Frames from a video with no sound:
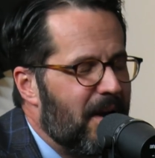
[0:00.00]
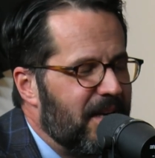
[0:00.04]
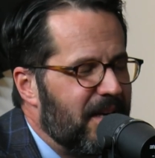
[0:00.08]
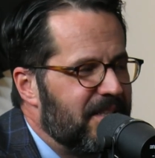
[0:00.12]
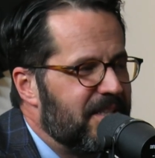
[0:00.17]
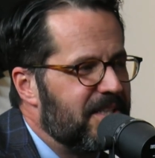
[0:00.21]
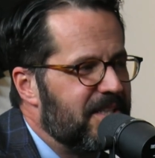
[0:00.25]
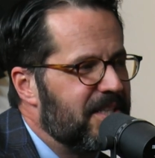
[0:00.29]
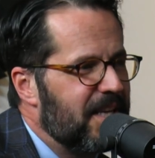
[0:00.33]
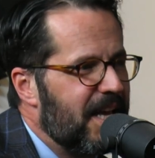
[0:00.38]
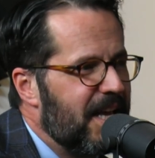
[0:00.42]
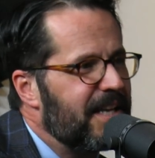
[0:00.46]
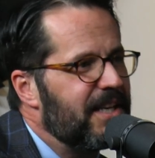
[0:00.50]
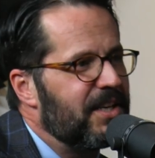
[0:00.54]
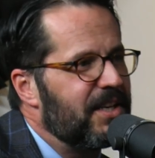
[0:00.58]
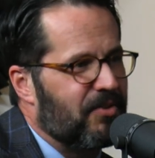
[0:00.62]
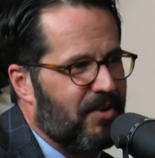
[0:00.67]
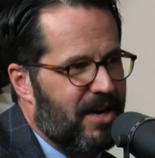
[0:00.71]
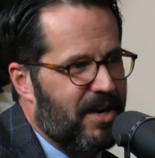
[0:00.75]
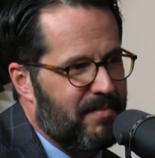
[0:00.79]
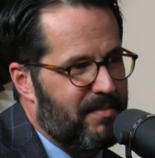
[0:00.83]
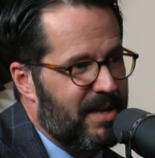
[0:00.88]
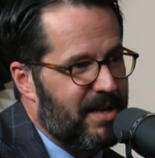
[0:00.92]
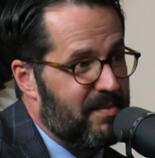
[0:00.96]
my
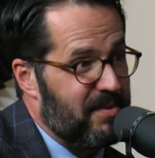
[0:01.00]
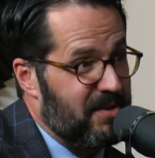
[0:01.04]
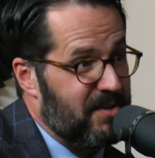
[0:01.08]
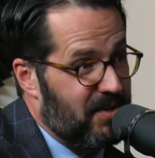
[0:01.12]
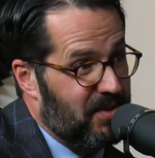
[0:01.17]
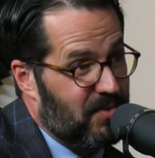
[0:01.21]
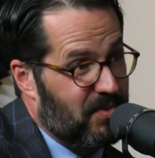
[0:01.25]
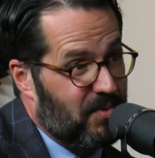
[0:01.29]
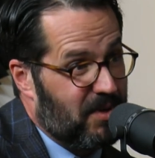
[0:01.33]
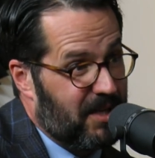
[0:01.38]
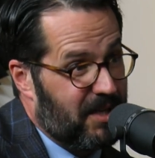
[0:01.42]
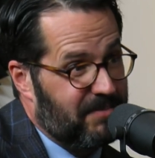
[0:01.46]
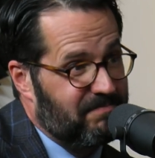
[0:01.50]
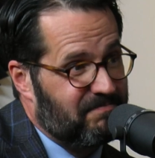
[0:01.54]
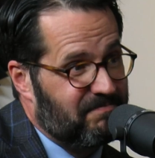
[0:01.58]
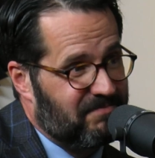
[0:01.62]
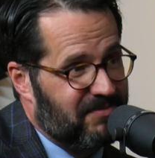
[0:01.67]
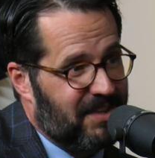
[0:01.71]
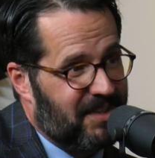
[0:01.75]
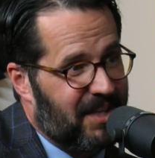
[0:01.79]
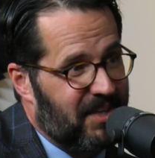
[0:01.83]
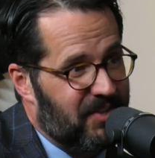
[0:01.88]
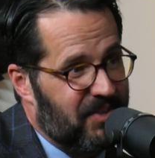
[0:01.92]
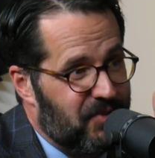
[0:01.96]
second grandbaby on the way.
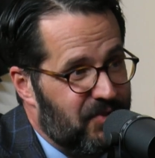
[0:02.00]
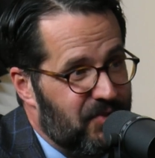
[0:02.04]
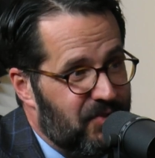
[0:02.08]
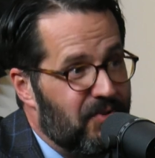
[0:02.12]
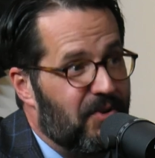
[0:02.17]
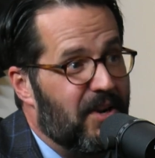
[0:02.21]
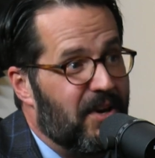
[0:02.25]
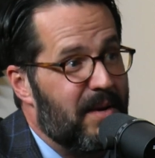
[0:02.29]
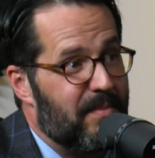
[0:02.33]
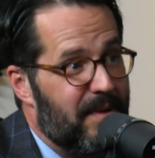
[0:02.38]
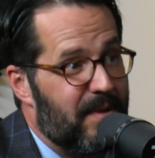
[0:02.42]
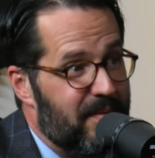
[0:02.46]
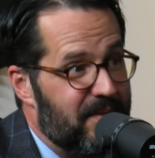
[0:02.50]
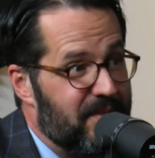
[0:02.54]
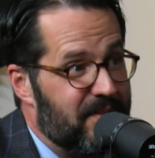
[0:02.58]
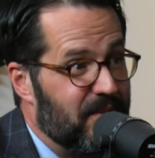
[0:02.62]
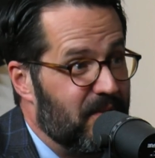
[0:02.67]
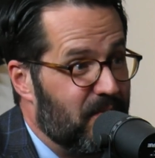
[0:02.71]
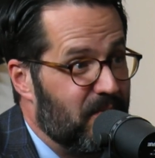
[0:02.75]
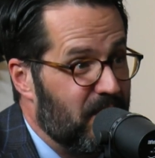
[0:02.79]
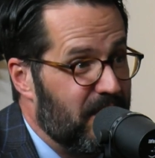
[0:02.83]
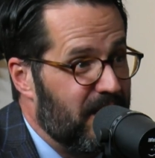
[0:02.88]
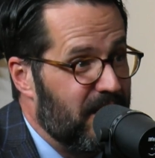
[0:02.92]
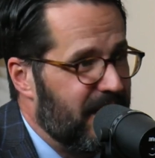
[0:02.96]
I got two grandbabies
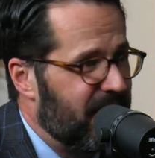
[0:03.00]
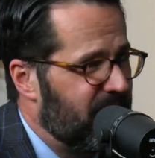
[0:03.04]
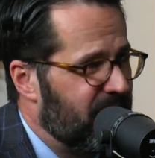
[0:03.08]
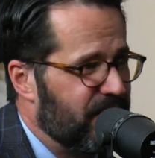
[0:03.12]
on the way.